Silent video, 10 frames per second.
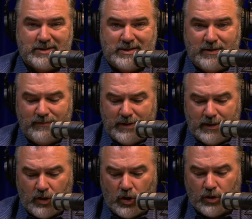TV
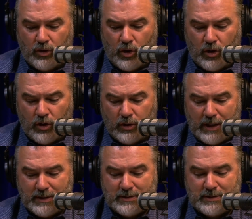in Hong Kong
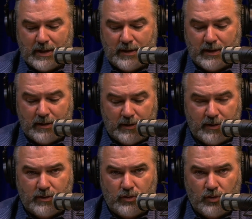has said, and
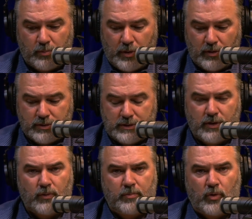the New York Post,
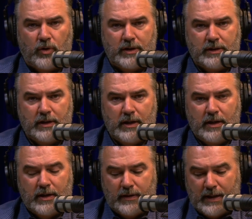they're reporting
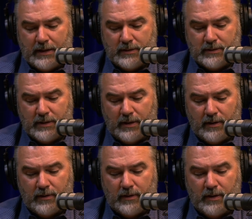that
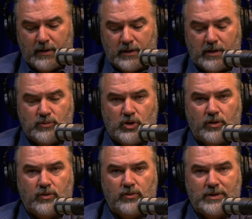Kim
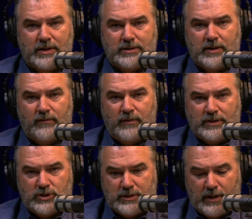Jong-un is in a
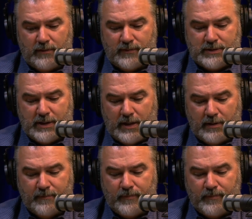vegetative state.